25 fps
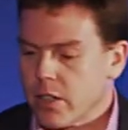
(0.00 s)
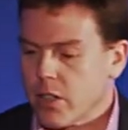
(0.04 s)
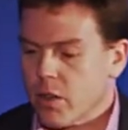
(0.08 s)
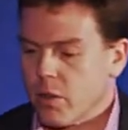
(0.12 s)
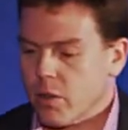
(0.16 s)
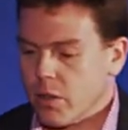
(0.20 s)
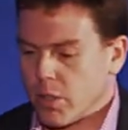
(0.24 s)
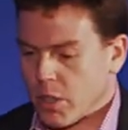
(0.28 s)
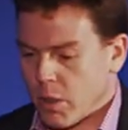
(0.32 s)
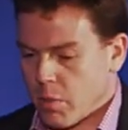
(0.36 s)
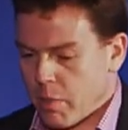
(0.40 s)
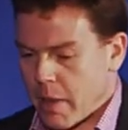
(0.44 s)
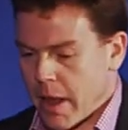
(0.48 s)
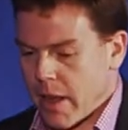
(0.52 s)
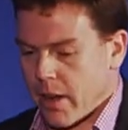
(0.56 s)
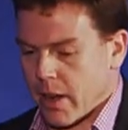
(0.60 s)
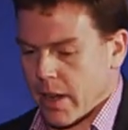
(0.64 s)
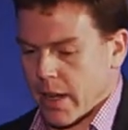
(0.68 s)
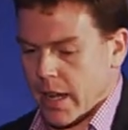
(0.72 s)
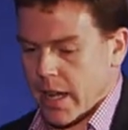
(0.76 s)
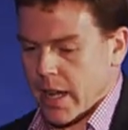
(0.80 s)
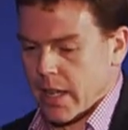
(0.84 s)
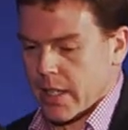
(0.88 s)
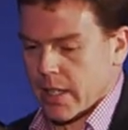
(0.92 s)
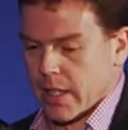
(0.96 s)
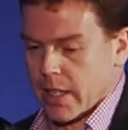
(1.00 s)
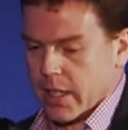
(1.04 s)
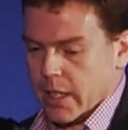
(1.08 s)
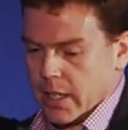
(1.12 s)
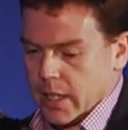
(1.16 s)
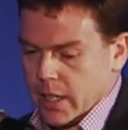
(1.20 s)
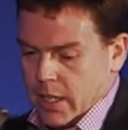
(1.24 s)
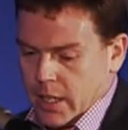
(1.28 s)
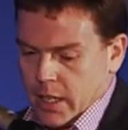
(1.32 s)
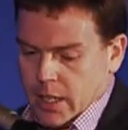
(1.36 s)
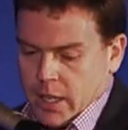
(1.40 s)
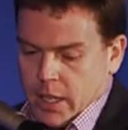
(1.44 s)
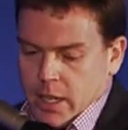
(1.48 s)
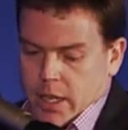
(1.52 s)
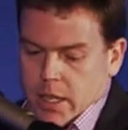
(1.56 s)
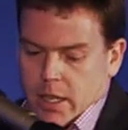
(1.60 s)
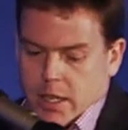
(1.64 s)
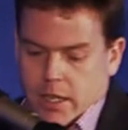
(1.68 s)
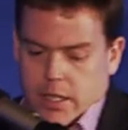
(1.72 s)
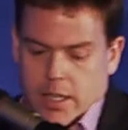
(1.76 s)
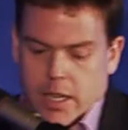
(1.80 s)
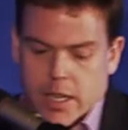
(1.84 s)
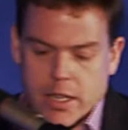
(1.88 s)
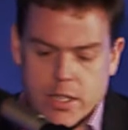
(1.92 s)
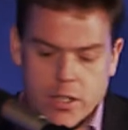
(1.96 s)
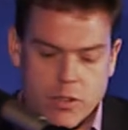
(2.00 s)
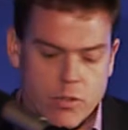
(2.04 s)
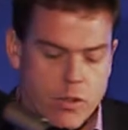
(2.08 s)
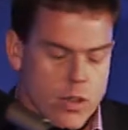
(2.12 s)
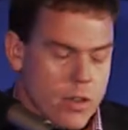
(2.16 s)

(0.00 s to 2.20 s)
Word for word: So it's about getting data